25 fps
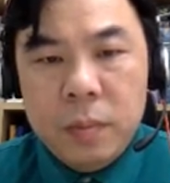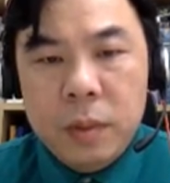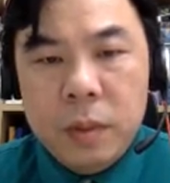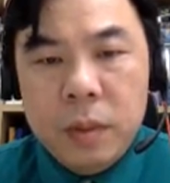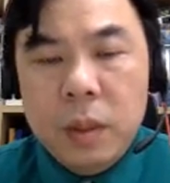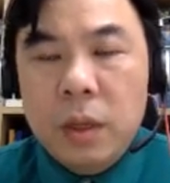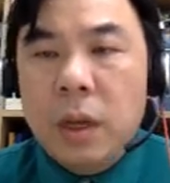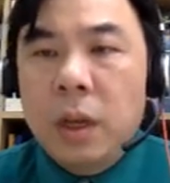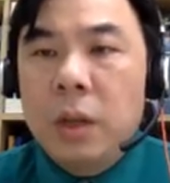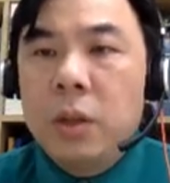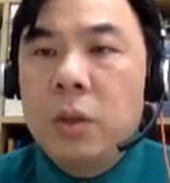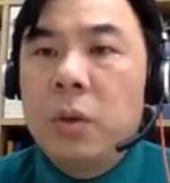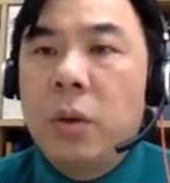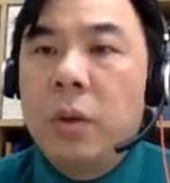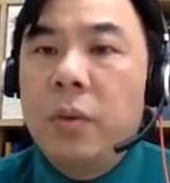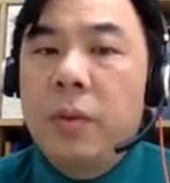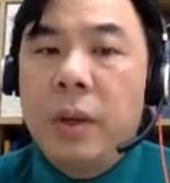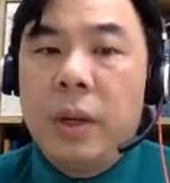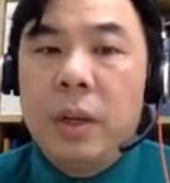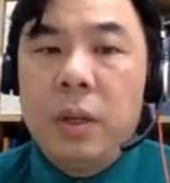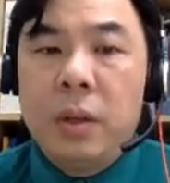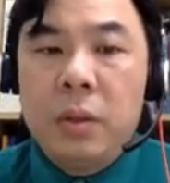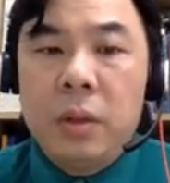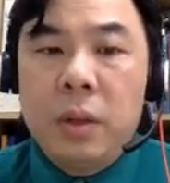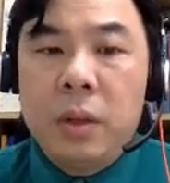chi-square
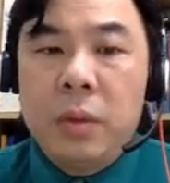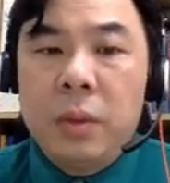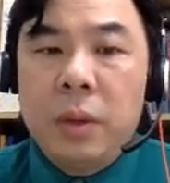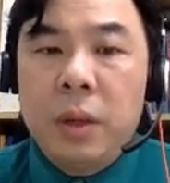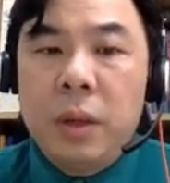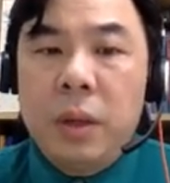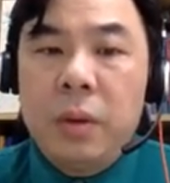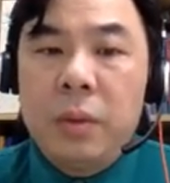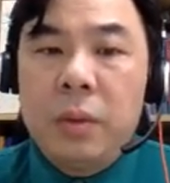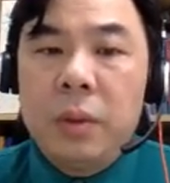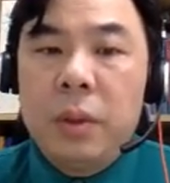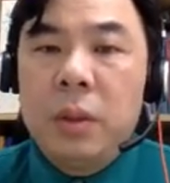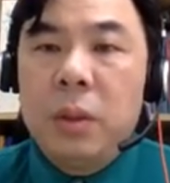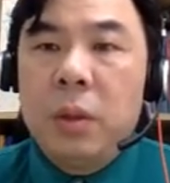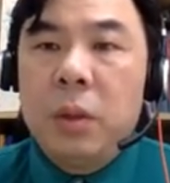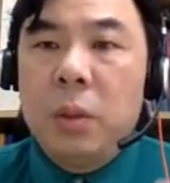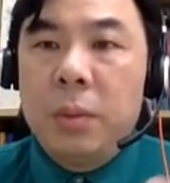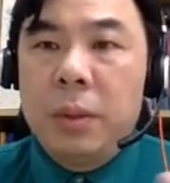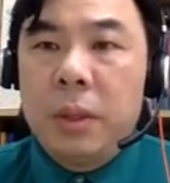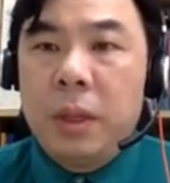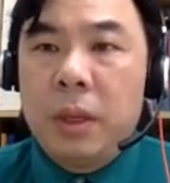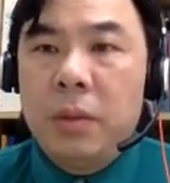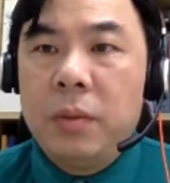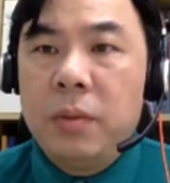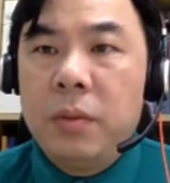value that we have already
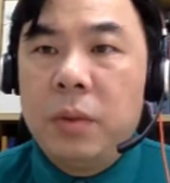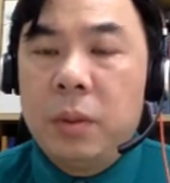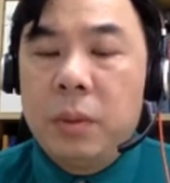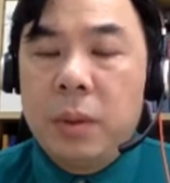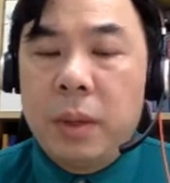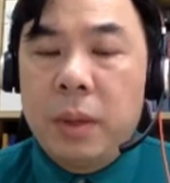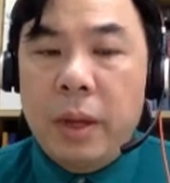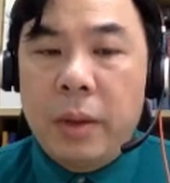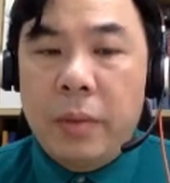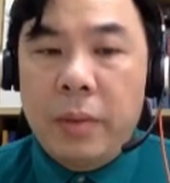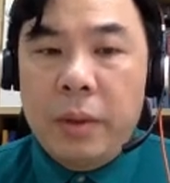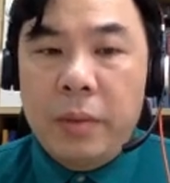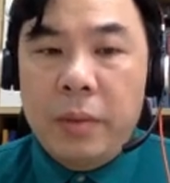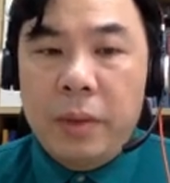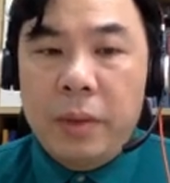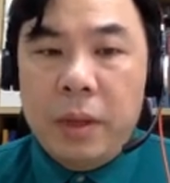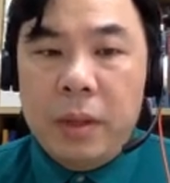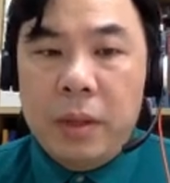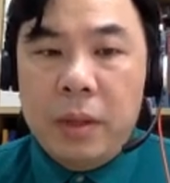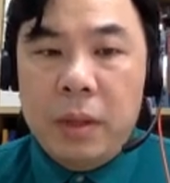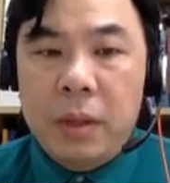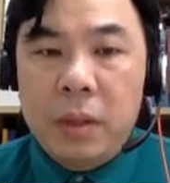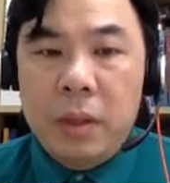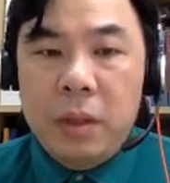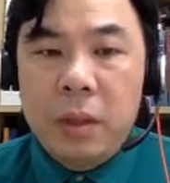obtained from the
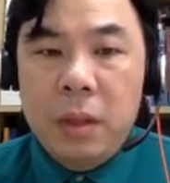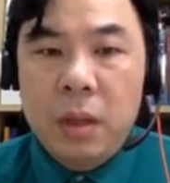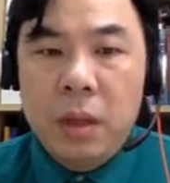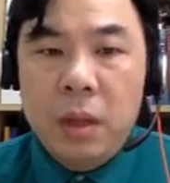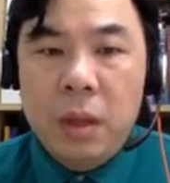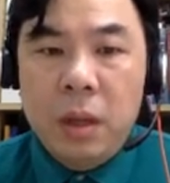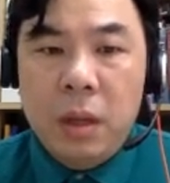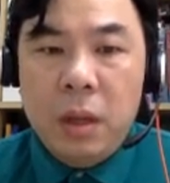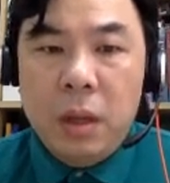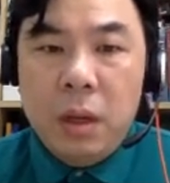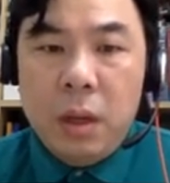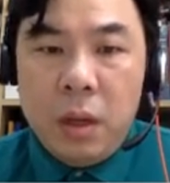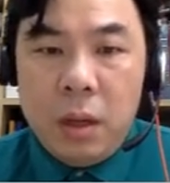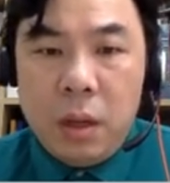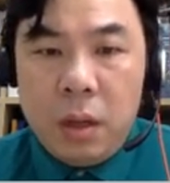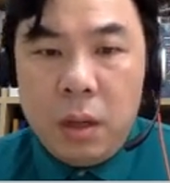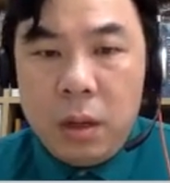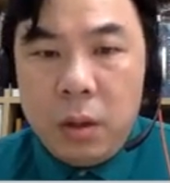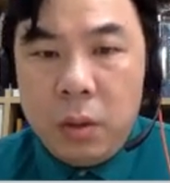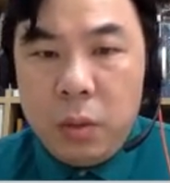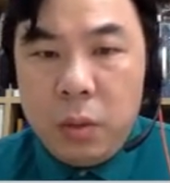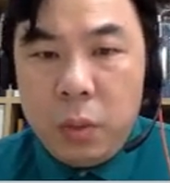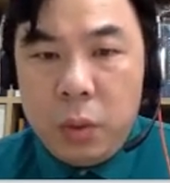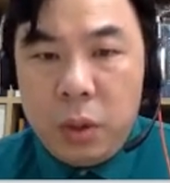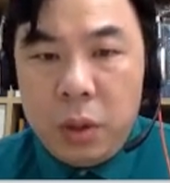MF19,
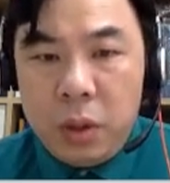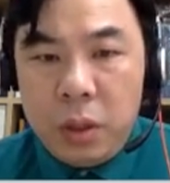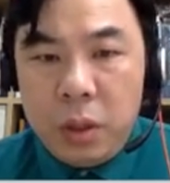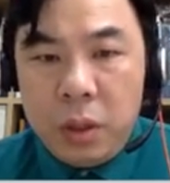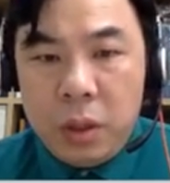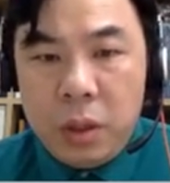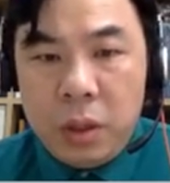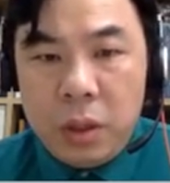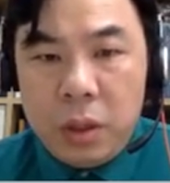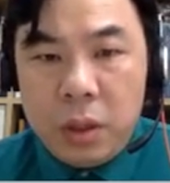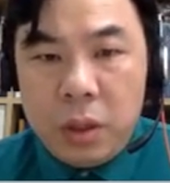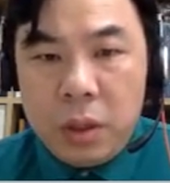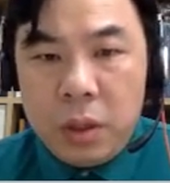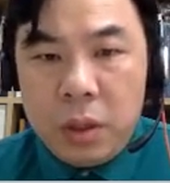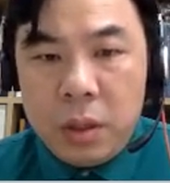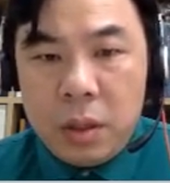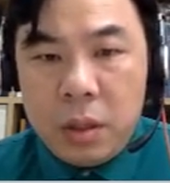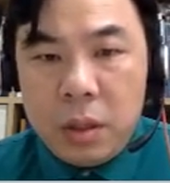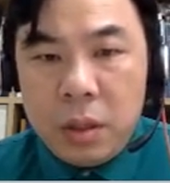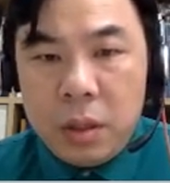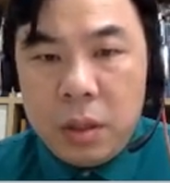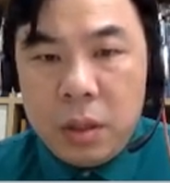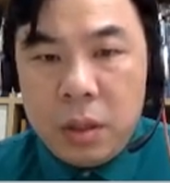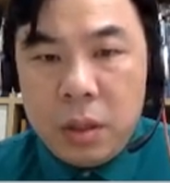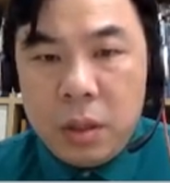which
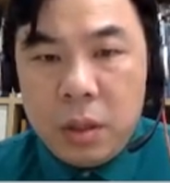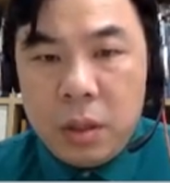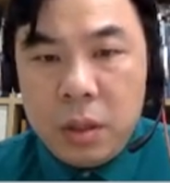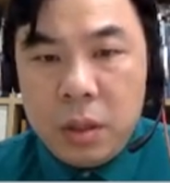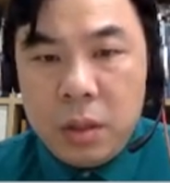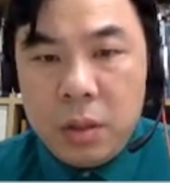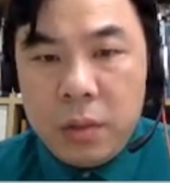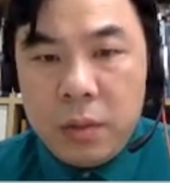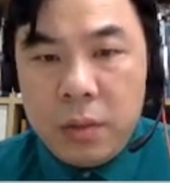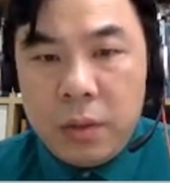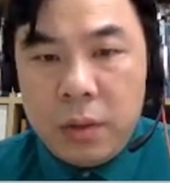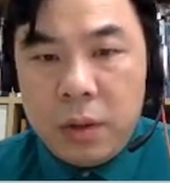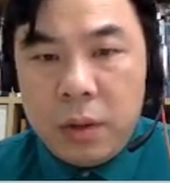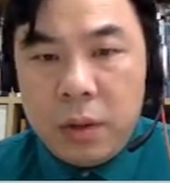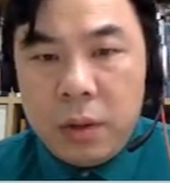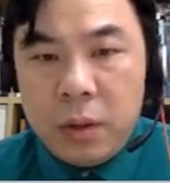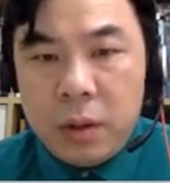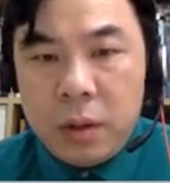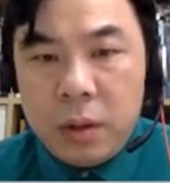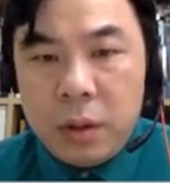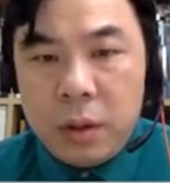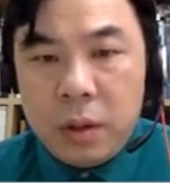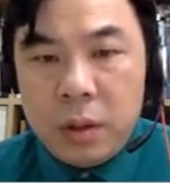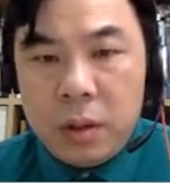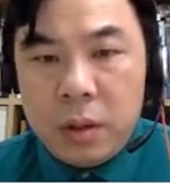is found
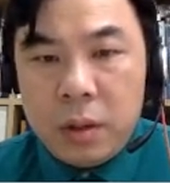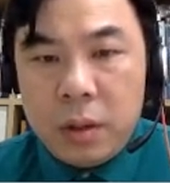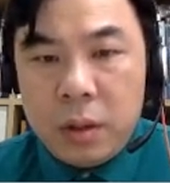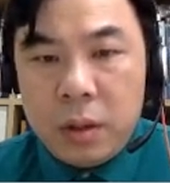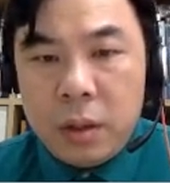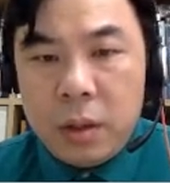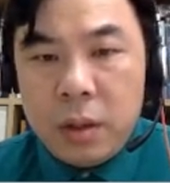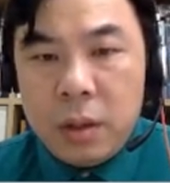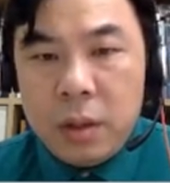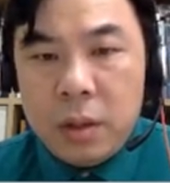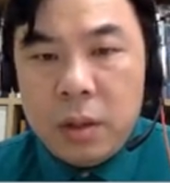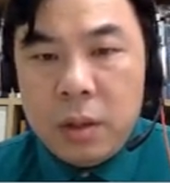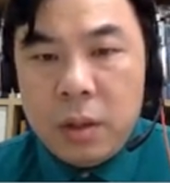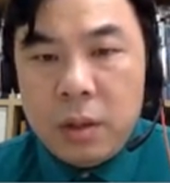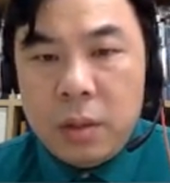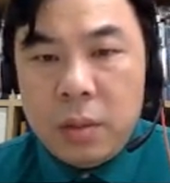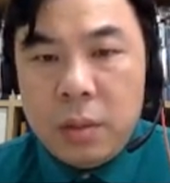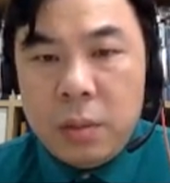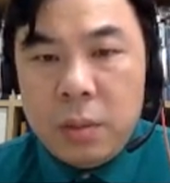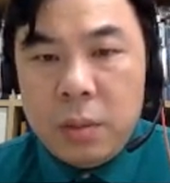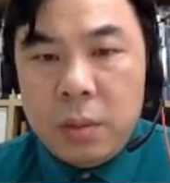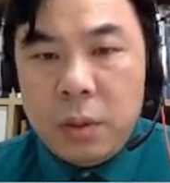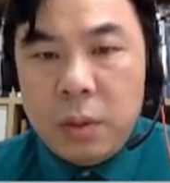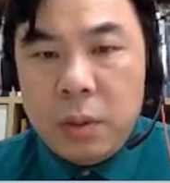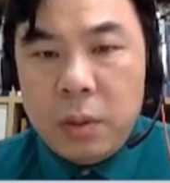as
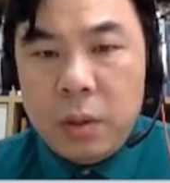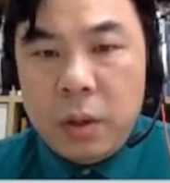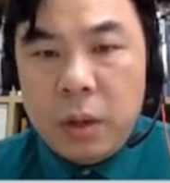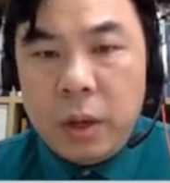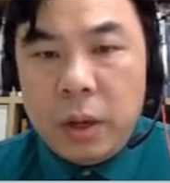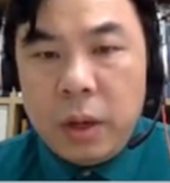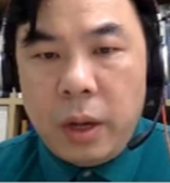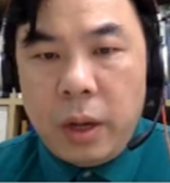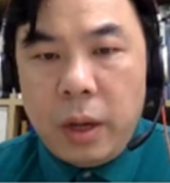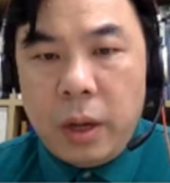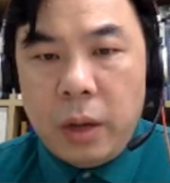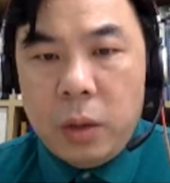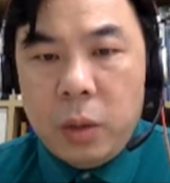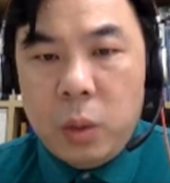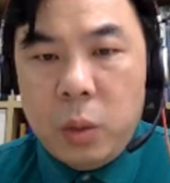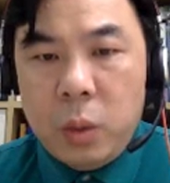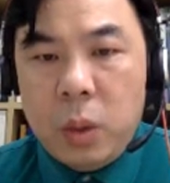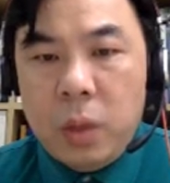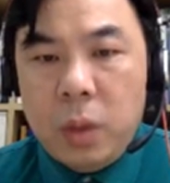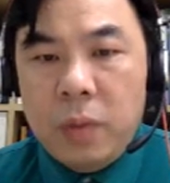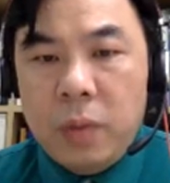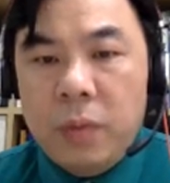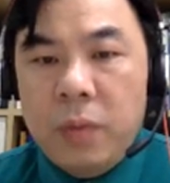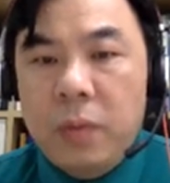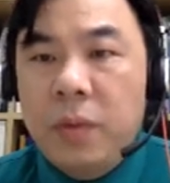
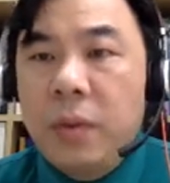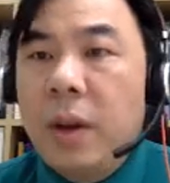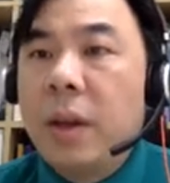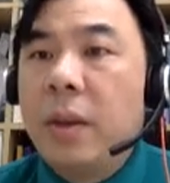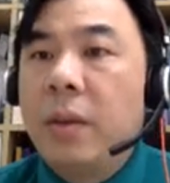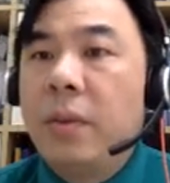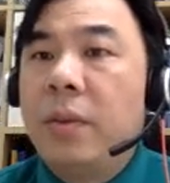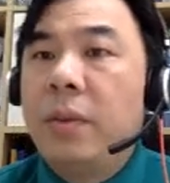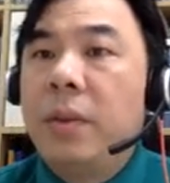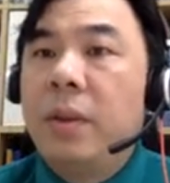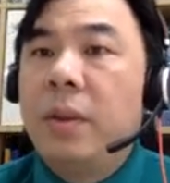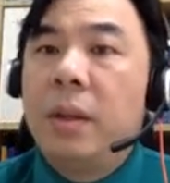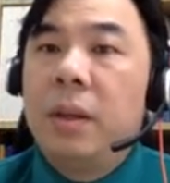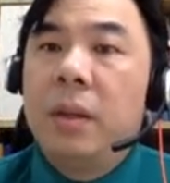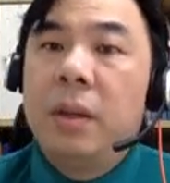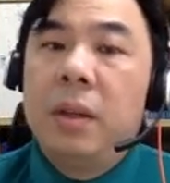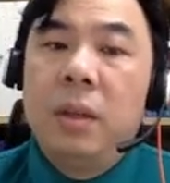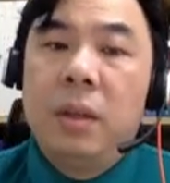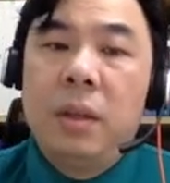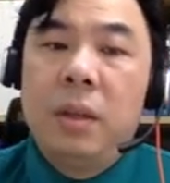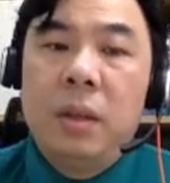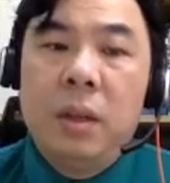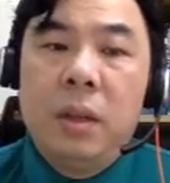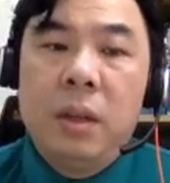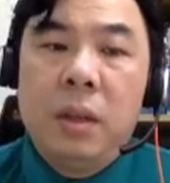7.815 here,
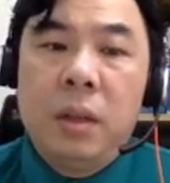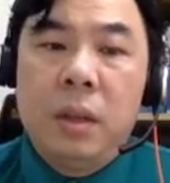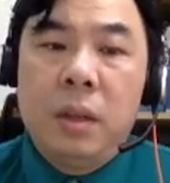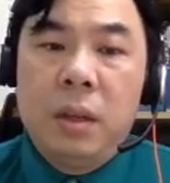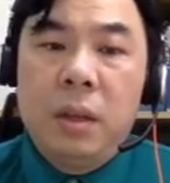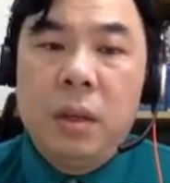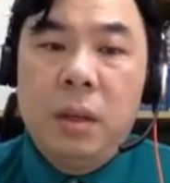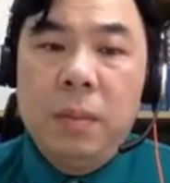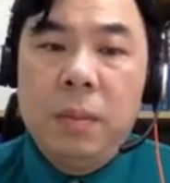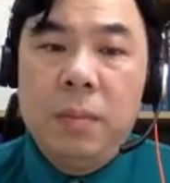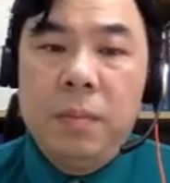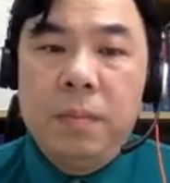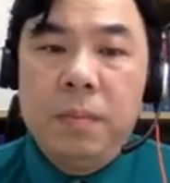right?